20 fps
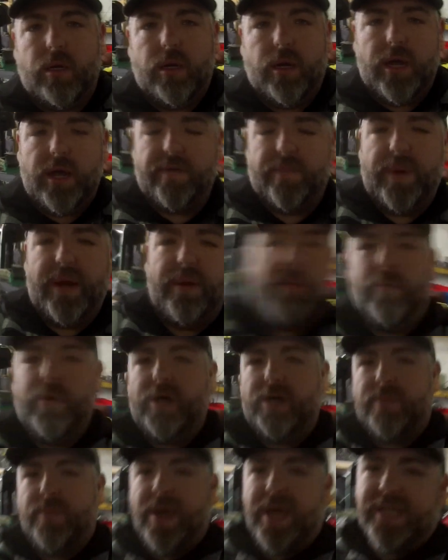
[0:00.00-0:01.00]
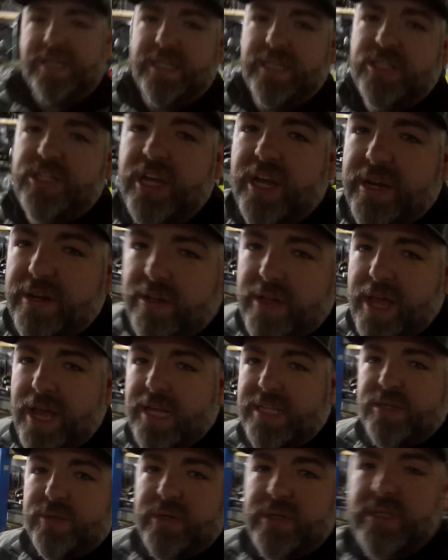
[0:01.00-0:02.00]
Hey everybody, welcome back to the channel.
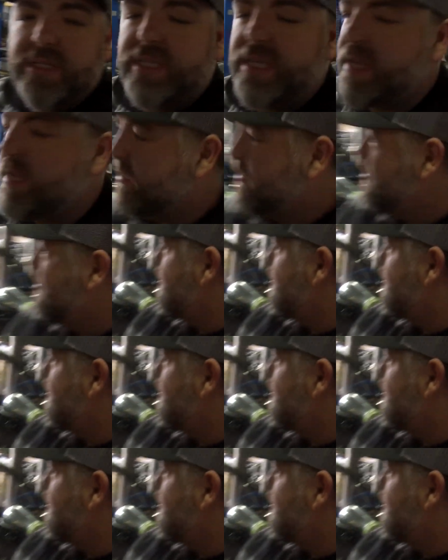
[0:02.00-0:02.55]
As you can see,